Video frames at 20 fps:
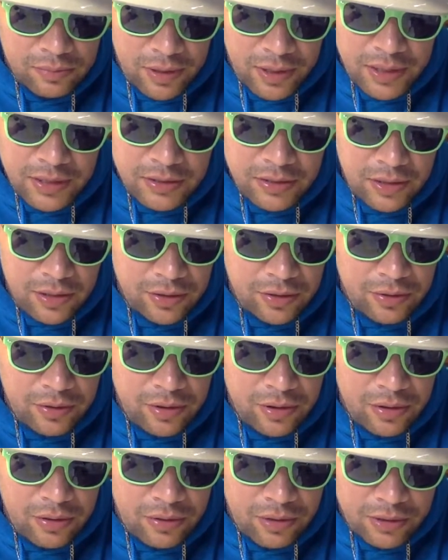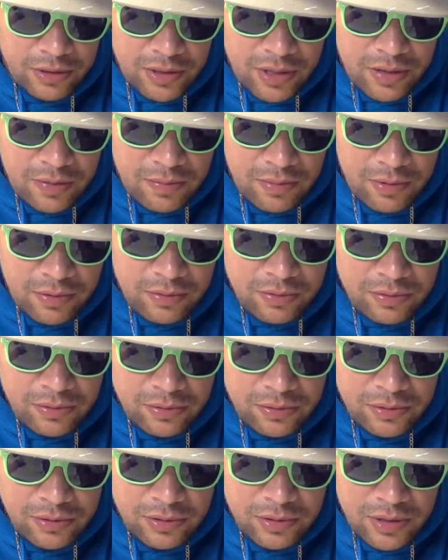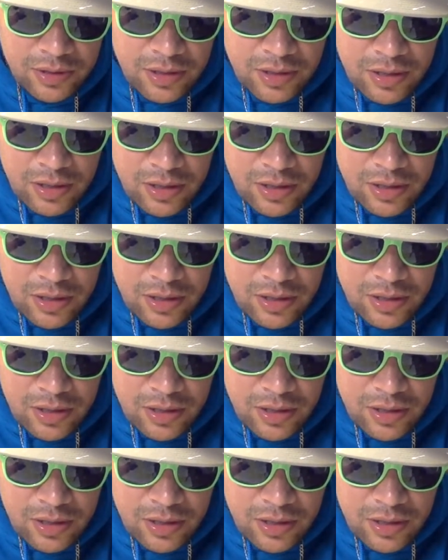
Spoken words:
Place under a crescent moon's